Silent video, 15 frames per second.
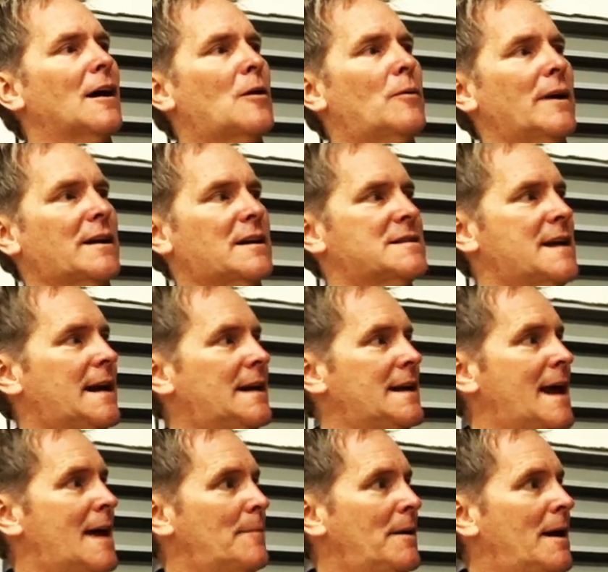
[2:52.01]
quick and take a
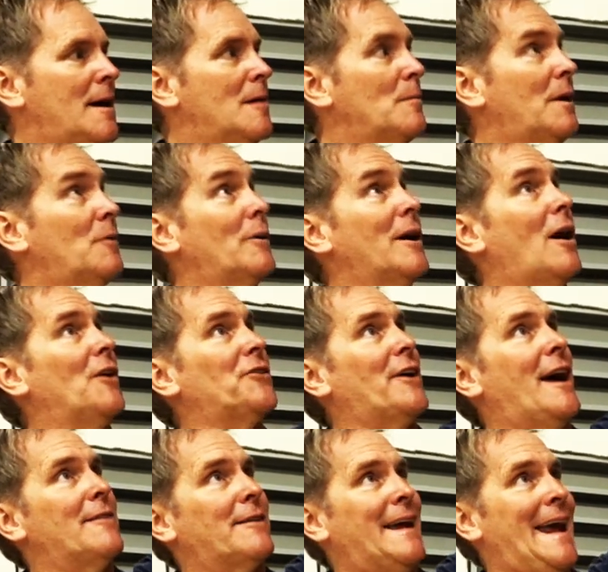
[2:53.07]
nap. But we also
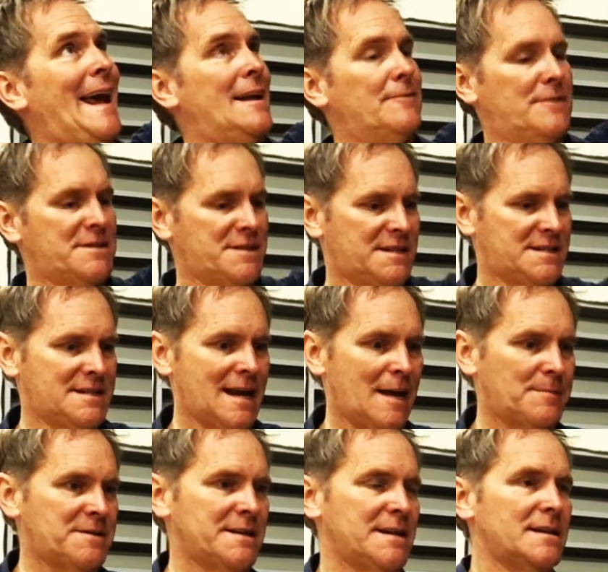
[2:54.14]
have canvas that
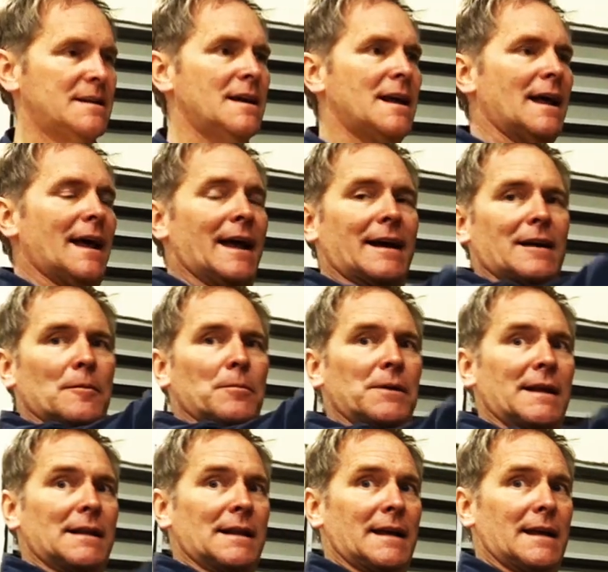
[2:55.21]
snaps in and
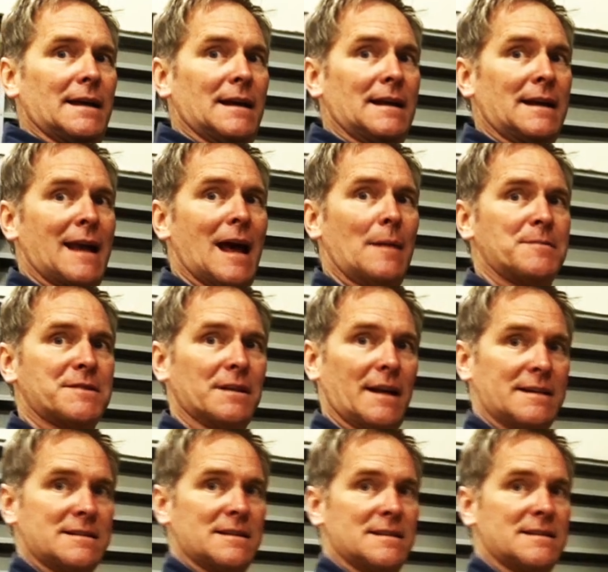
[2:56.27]
completely encapsulates.